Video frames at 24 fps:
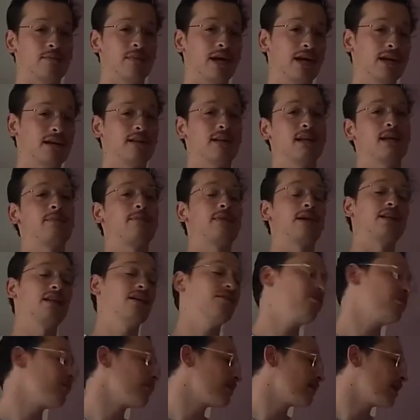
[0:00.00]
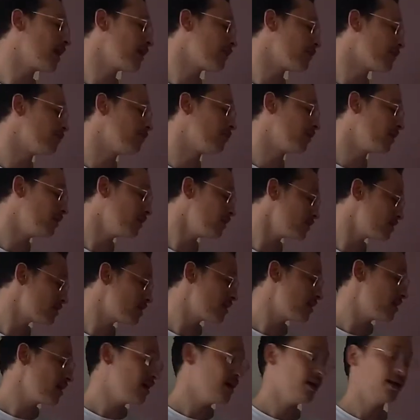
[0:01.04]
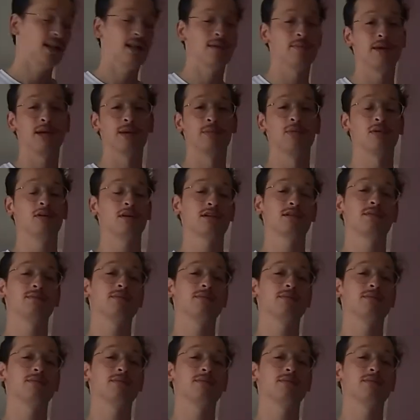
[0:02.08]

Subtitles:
back. They make different type of blogs. They make blogs